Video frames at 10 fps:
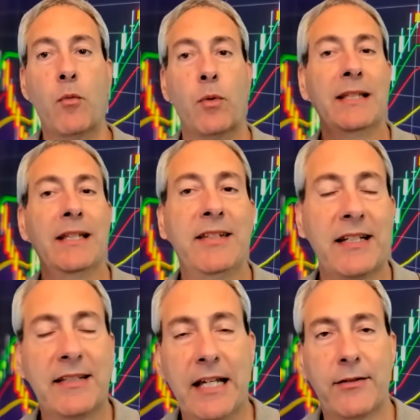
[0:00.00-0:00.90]
What does
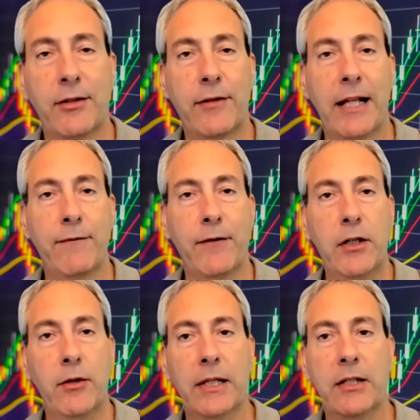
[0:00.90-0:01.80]
success look like for
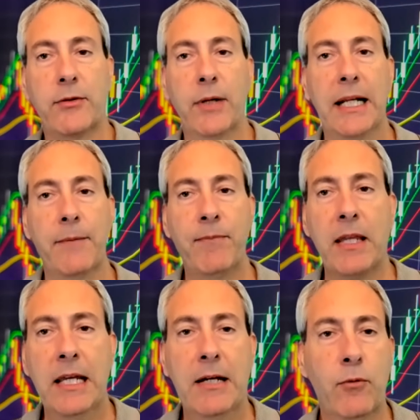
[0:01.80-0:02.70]
you in trading?
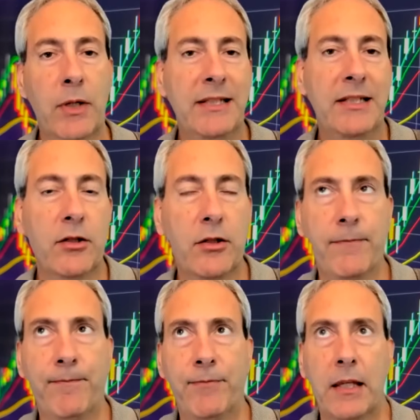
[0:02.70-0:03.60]
What
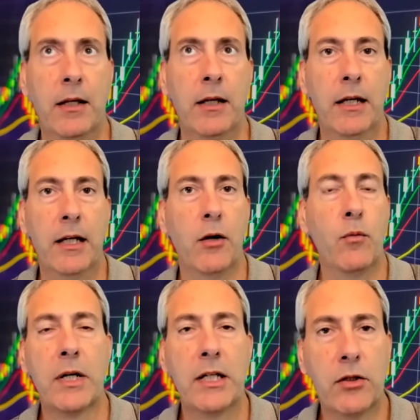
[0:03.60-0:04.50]

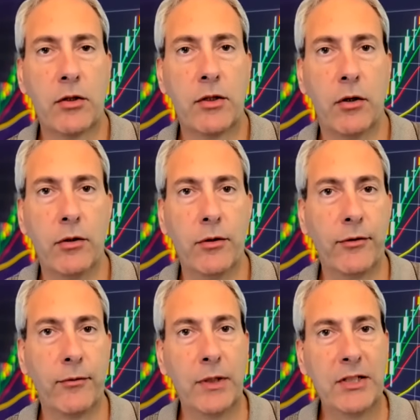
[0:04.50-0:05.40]
are your
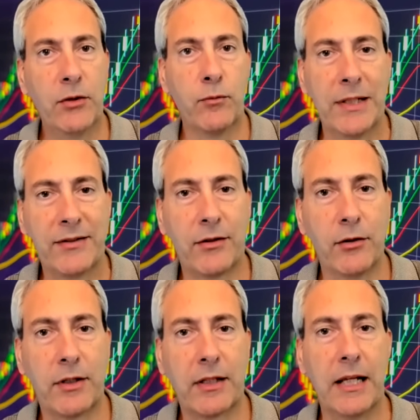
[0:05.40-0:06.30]
goals? What's your risk
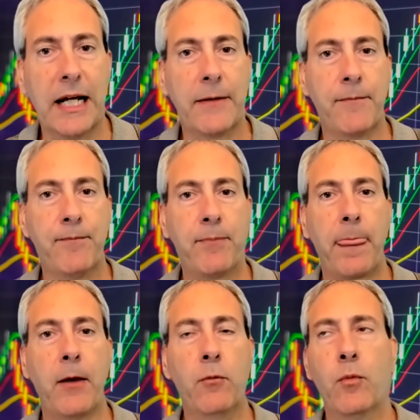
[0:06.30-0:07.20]
look like?
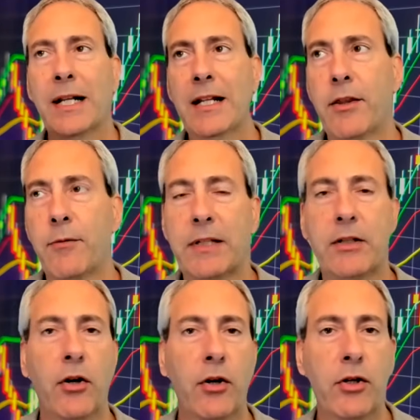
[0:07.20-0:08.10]
What are the
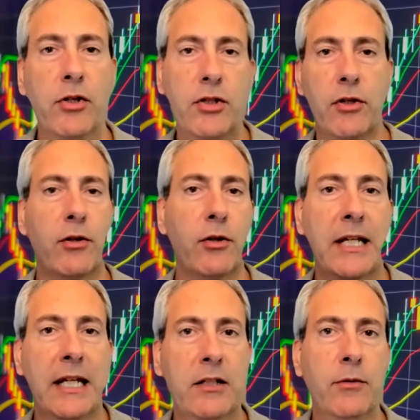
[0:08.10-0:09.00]
returns you're
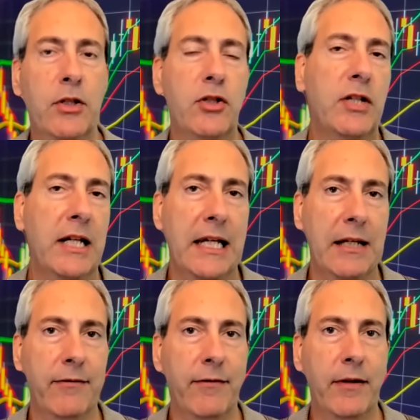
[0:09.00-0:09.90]
looking to
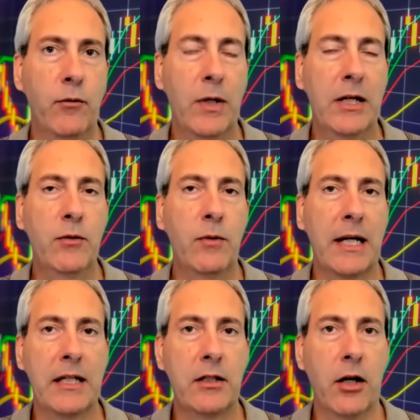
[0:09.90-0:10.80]
achieve? Where do you want
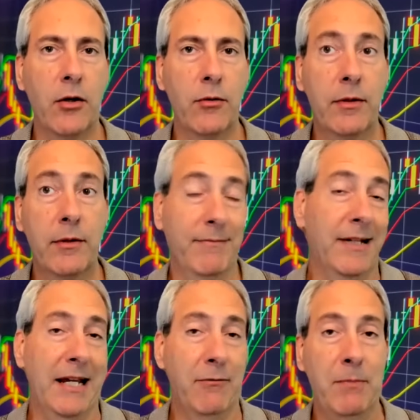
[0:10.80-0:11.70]
to go?
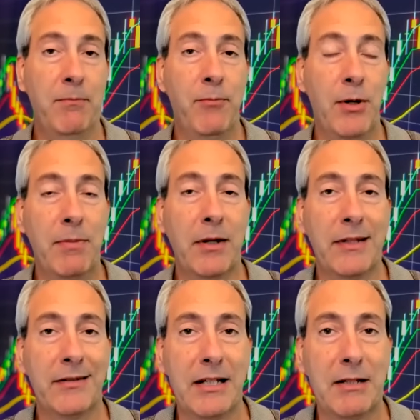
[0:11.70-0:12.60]
Okay, we build
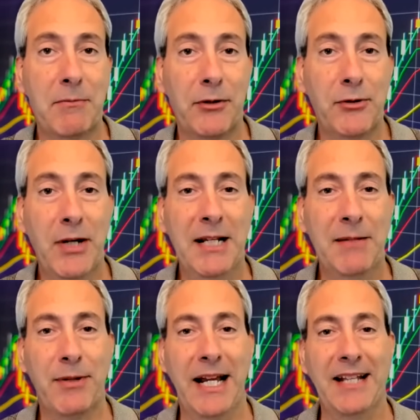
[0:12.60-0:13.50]
this into most trading
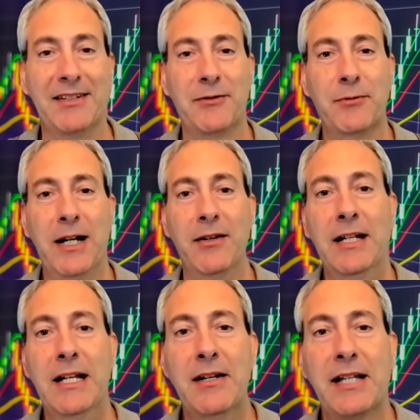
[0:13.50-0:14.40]
plans as well.
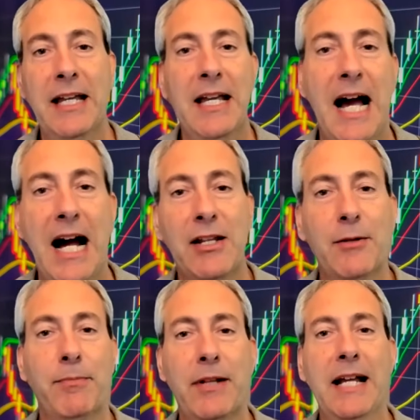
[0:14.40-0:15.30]
Okay, how do you
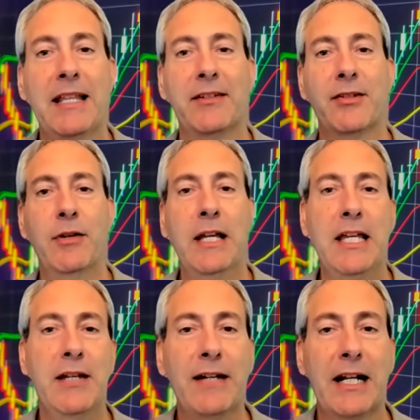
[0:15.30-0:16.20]
apply this? So
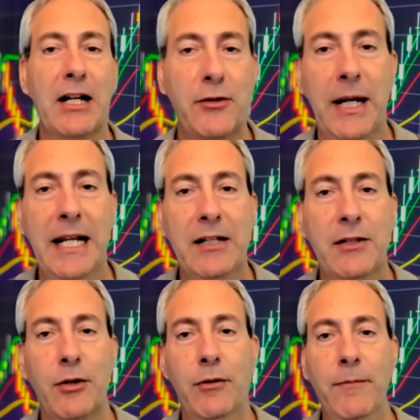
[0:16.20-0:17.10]
you've got a trading
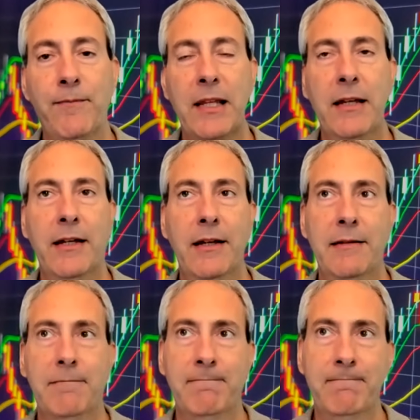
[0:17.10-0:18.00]
goal
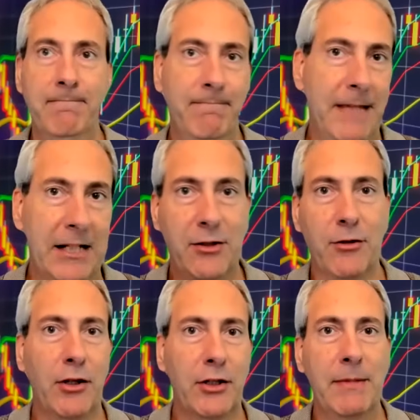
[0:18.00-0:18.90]
that's
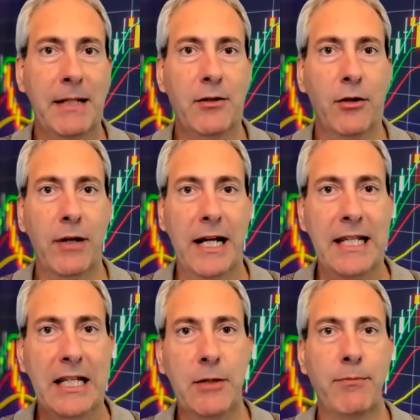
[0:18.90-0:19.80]
your ultimate goal, and
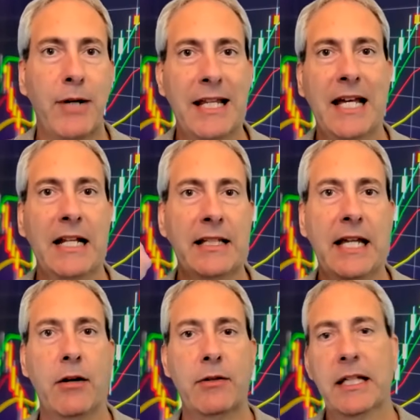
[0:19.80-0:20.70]
then you break that
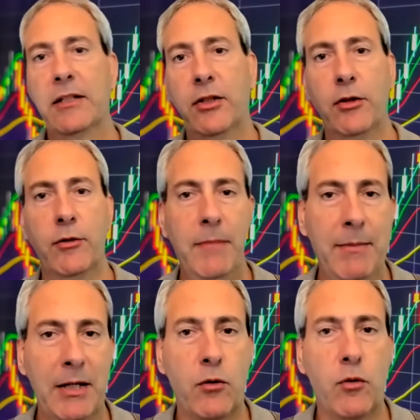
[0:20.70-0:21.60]
down into
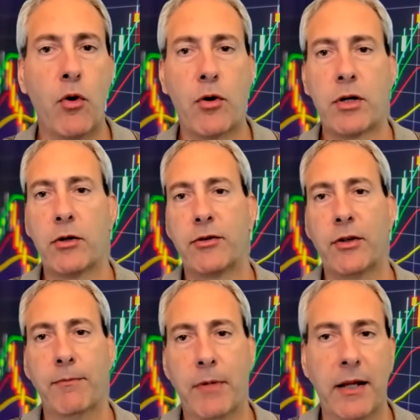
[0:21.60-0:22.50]
maybe quarters
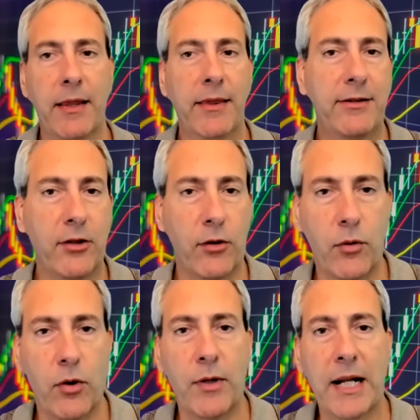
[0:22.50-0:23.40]
or months or
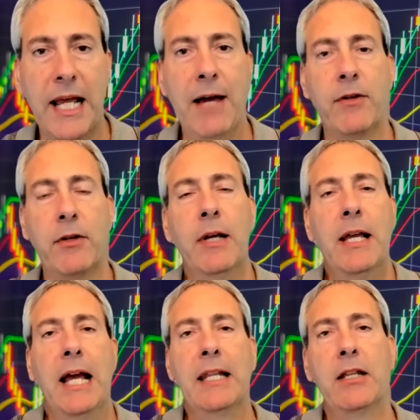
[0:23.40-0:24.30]
what have you,
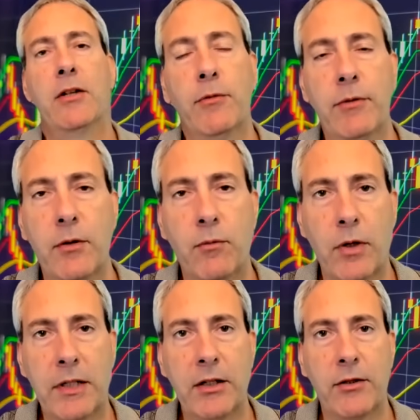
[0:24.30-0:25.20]
and then you
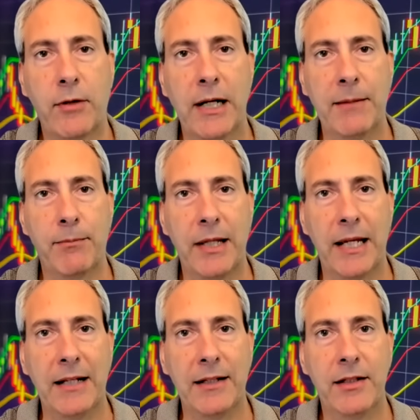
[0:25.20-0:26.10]
work your trading
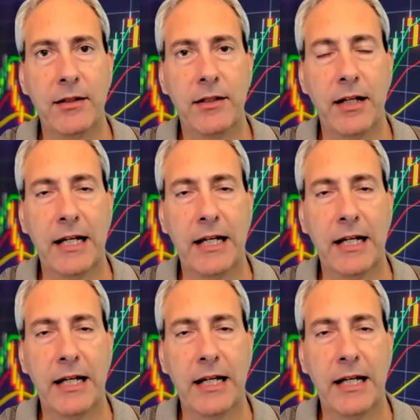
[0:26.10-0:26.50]
plan to